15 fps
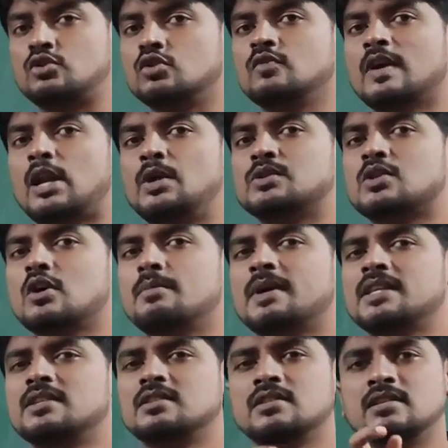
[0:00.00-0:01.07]
True value is how
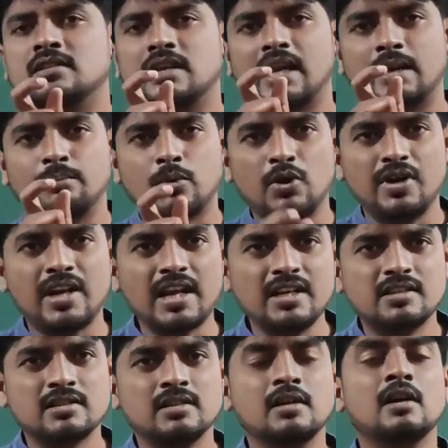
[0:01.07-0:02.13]
much?
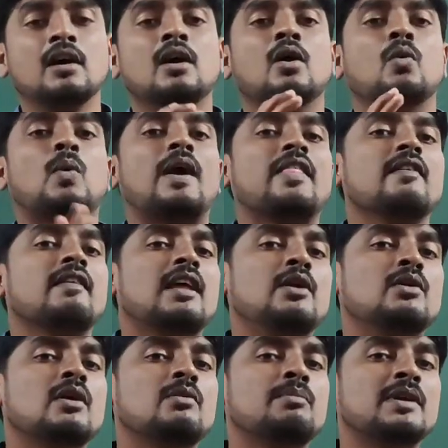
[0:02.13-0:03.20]
9.8. What is the
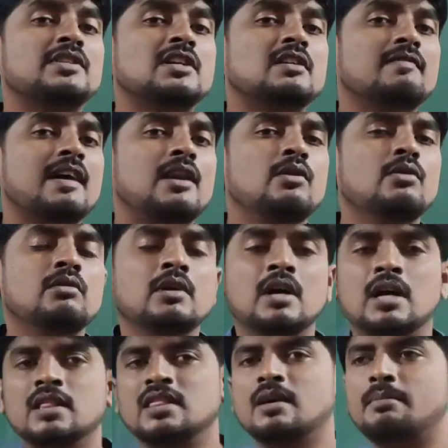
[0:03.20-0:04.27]
value now? Measured value?
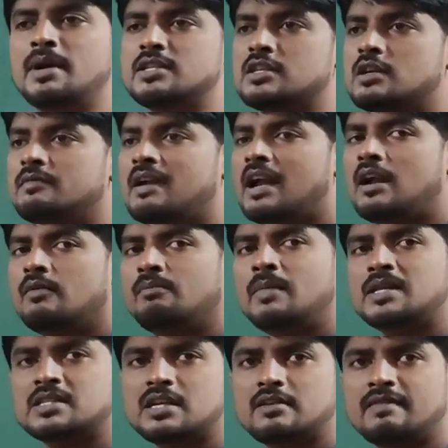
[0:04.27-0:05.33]
The measured
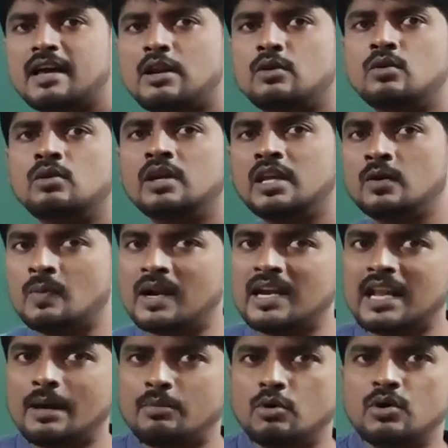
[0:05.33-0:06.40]
value in one
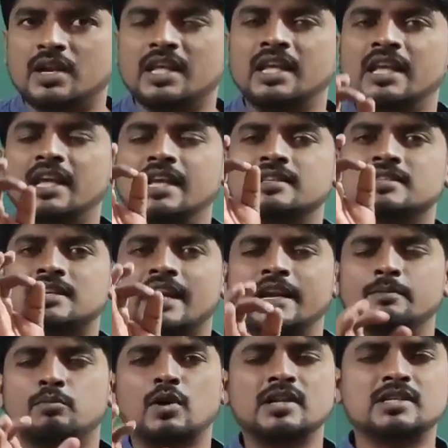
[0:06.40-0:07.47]
laboratory is
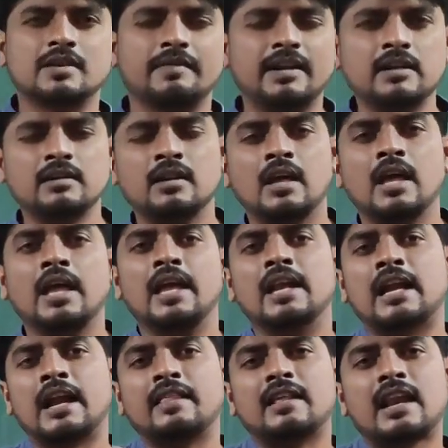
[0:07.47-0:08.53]
9.7.
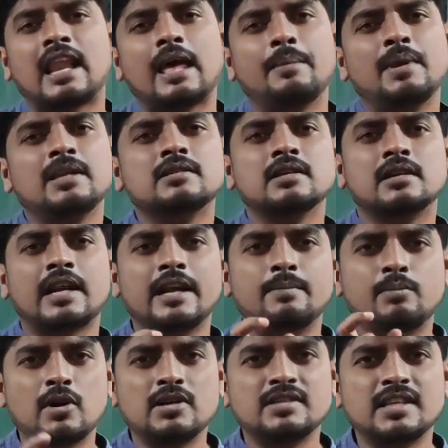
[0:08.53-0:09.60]
In another lab is
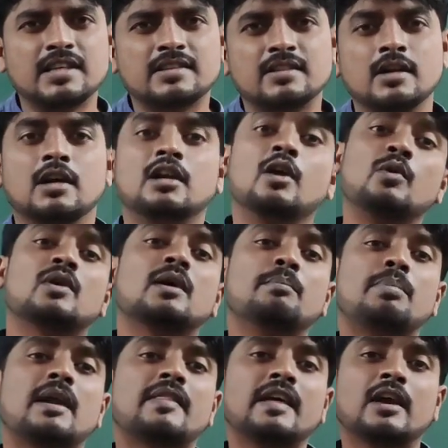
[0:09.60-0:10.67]
9.6. Now you
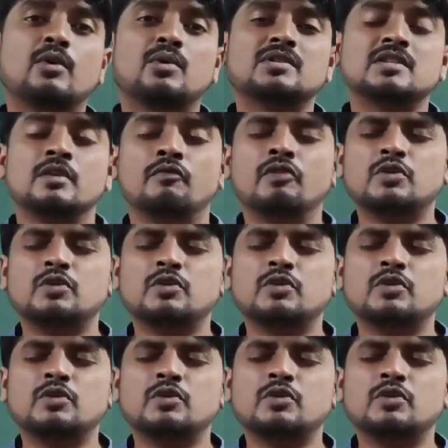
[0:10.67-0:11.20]
compare the accuracy.